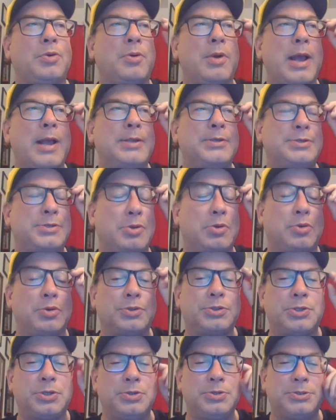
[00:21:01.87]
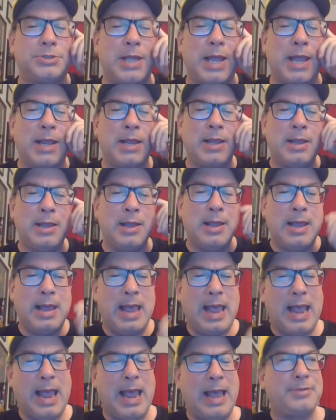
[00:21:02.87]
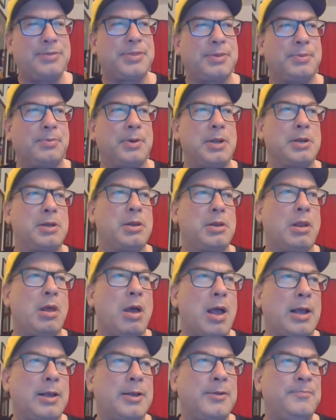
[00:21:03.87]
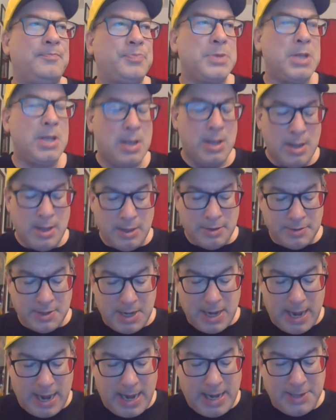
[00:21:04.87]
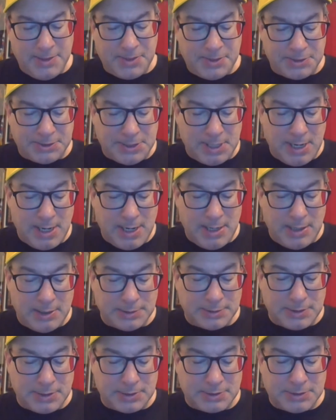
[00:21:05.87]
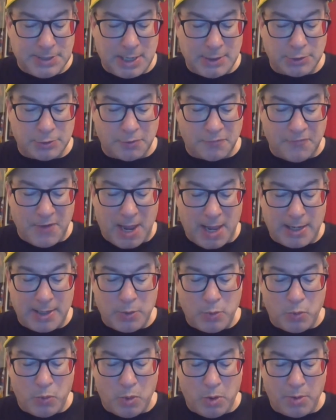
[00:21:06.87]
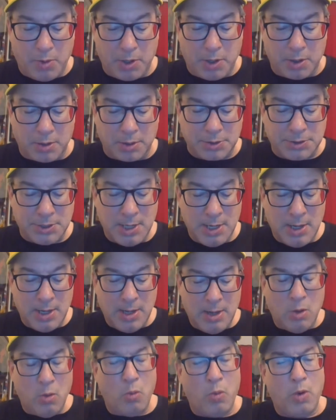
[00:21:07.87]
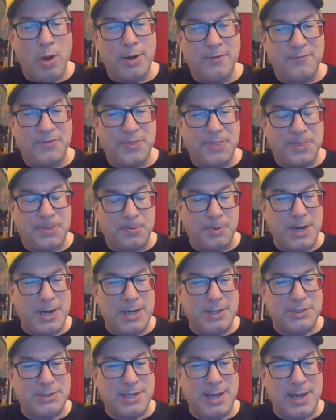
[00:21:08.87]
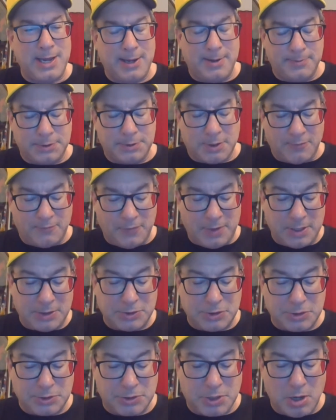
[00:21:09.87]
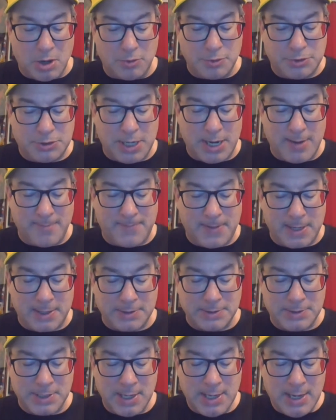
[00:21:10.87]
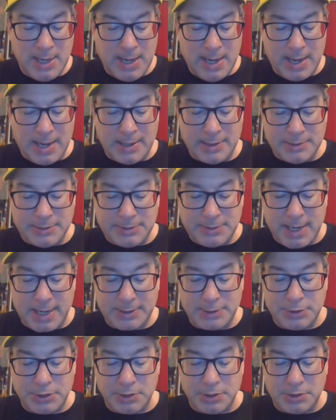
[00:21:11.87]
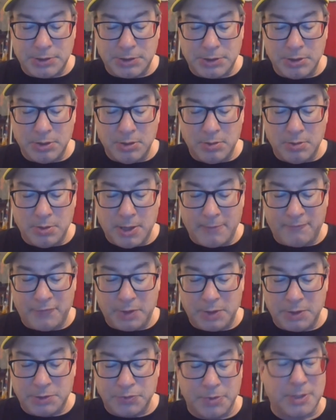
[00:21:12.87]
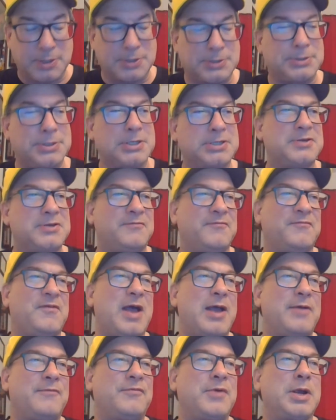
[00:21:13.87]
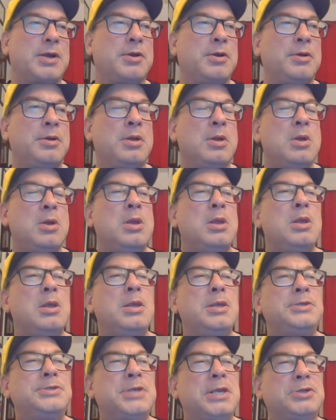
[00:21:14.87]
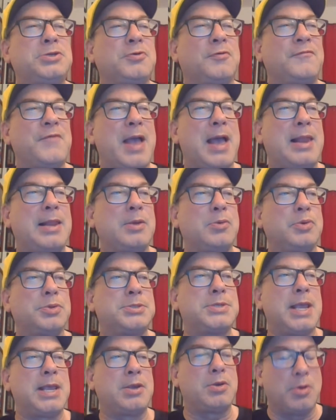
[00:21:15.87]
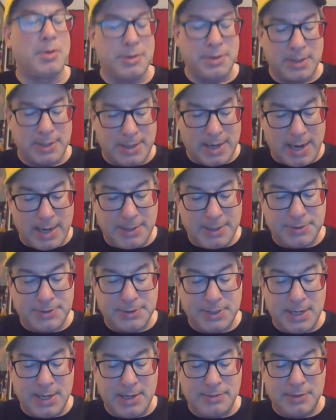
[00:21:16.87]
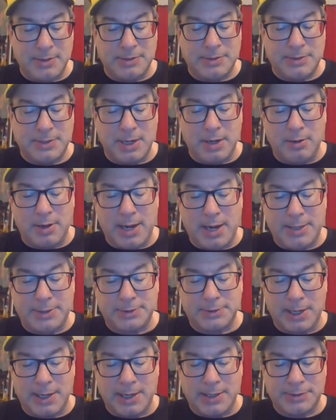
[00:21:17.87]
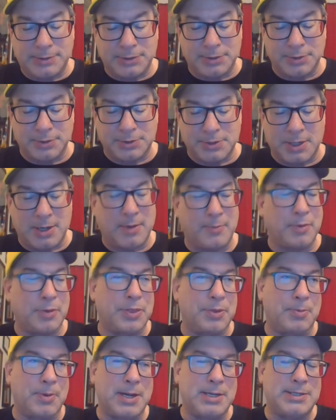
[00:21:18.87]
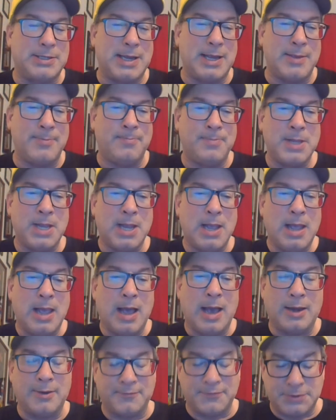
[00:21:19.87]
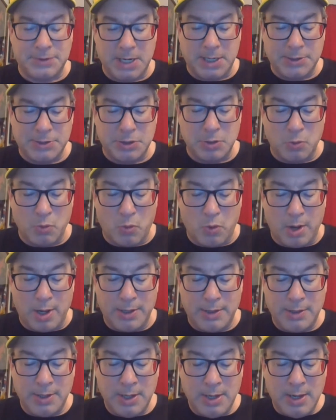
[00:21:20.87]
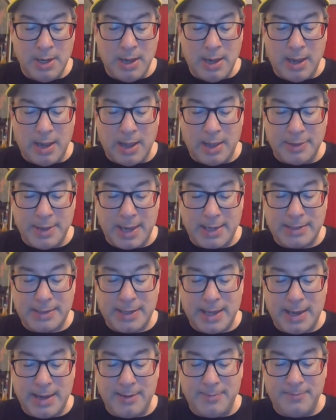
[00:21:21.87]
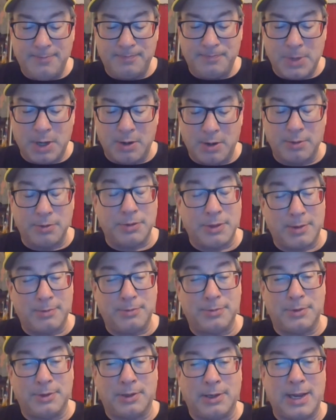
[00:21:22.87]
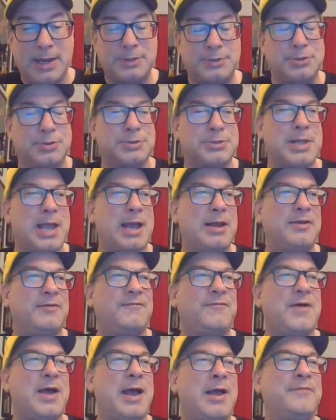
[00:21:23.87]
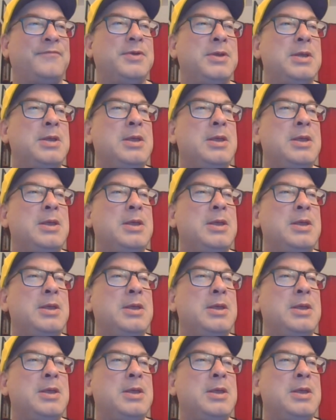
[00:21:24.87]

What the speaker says: High School Tuesday at 3 o'clock. The 8th seed is the Central Valley Warriors, one of 3 teams to finish as co-champions in Section 2. They finished with a 6-5 record. Central Valley will take on the 9th seed, the Deer Lakes Lancers, the number 3 team out of Section 1. That game, the Lancers 9-5.